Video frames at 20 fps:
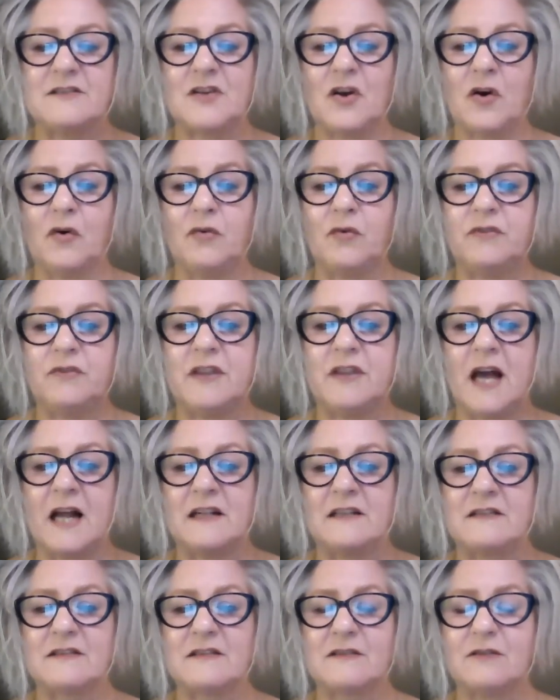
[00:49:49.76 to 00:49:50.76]
so
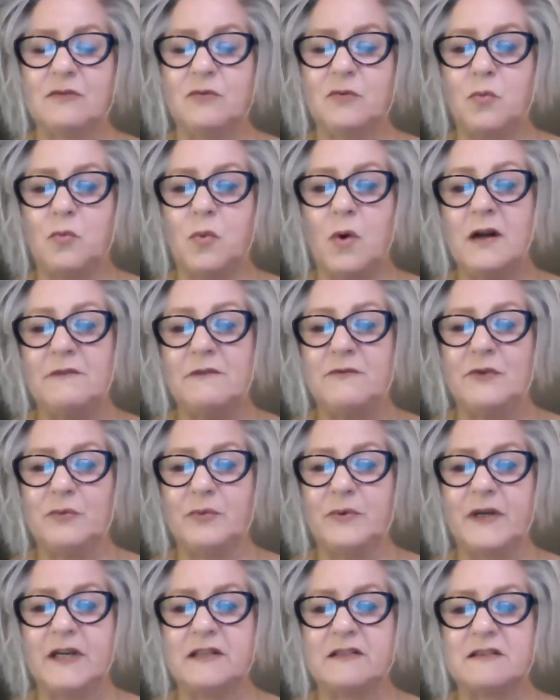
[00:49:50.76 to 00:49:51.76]
that's one of the
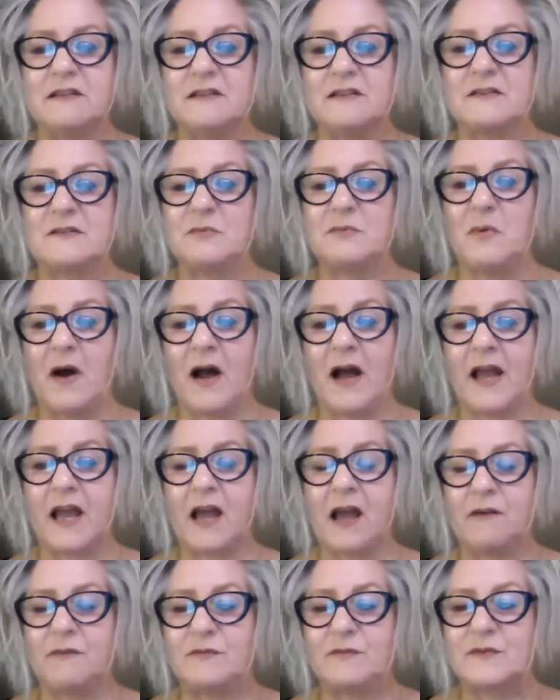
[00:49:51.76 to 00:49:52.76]
reasons why
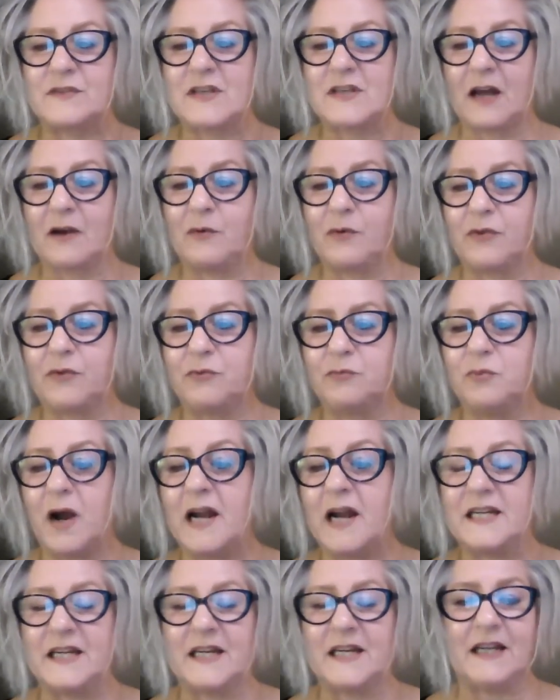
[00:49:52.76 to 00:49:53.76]
I've stuck with
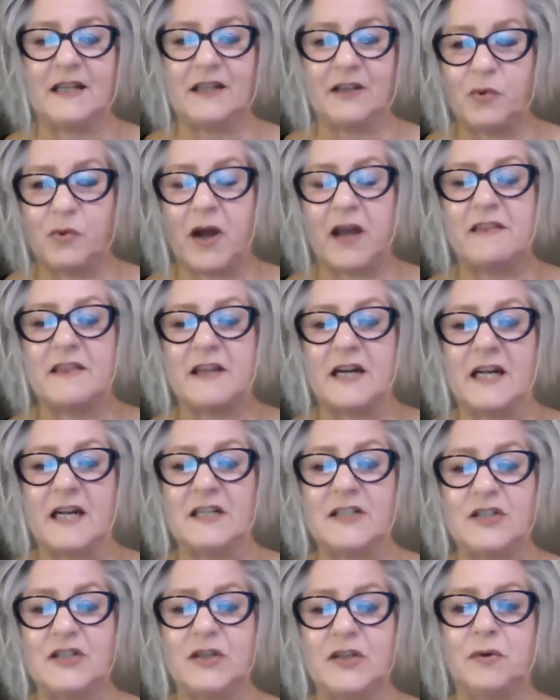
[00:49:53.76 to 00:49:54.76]
writing in the way that I
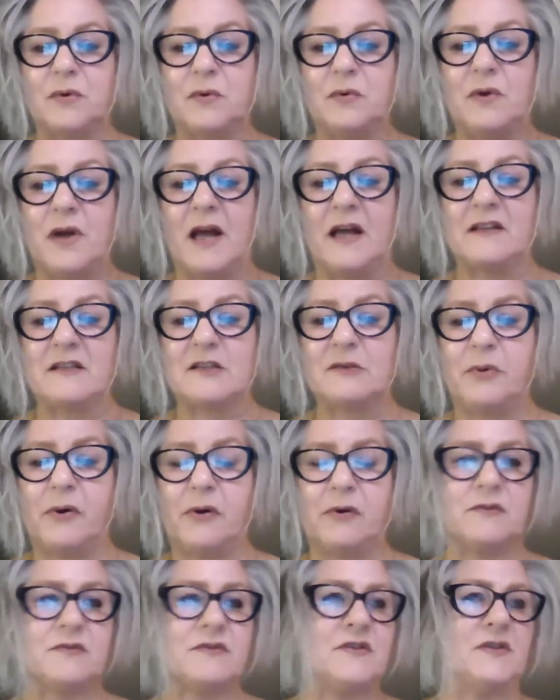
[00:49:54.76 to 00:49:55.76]
do, as
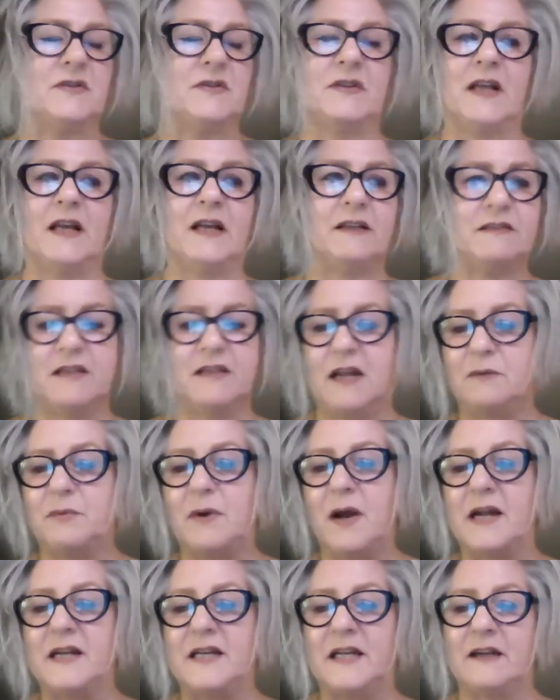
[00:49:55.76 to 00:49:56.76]
opposed to, like, say,
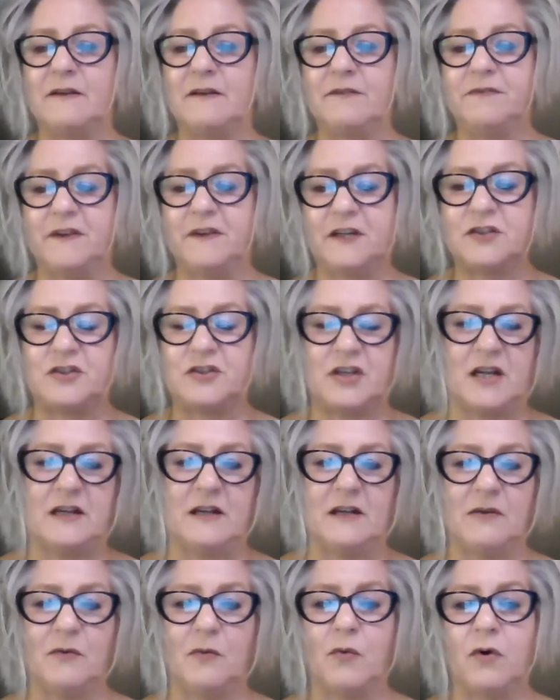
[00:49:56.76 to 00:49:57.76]
writing
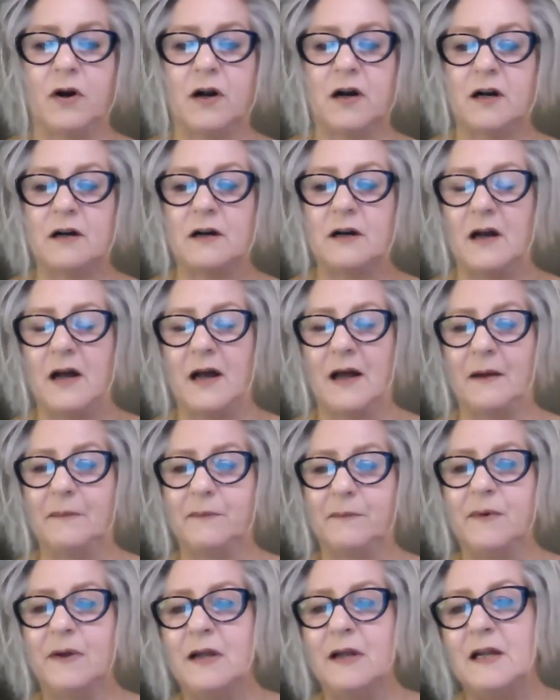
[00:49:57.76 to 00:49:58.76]
fiction or
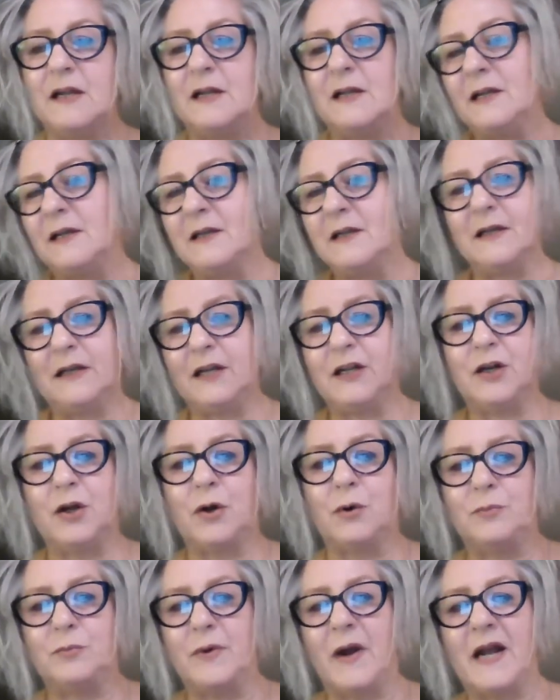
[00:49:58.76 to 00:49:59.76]
you know,